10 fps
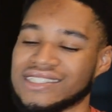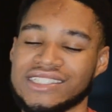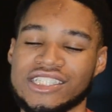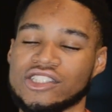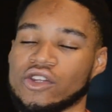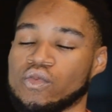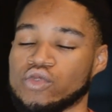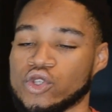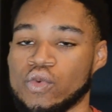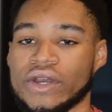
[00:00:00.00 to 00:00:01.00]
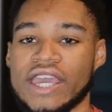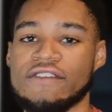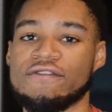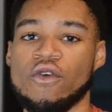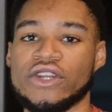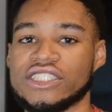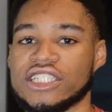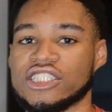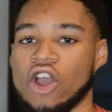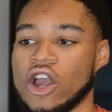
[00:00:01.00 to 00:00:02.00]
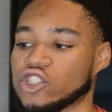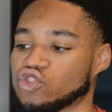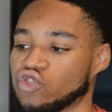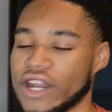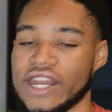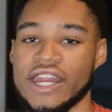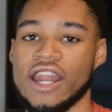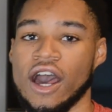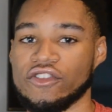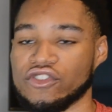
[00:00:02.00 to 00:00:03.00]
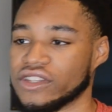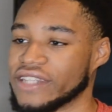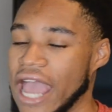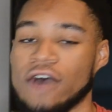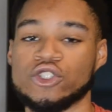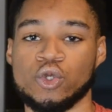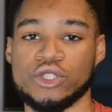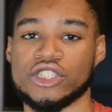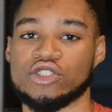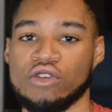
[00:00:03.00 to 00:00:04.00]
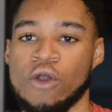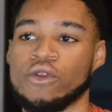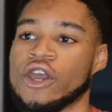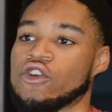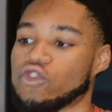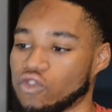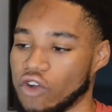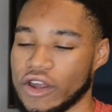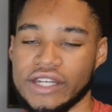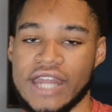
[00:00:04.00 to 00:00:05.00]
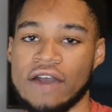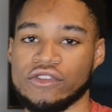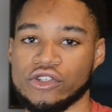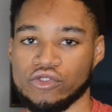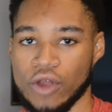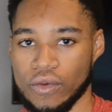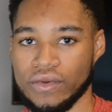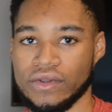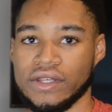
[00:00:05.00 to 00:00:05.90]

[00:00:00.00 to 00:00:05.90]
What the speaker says: Just, you were getting 4 to 6 yards, running it down Georgia's throat, run it down their throat.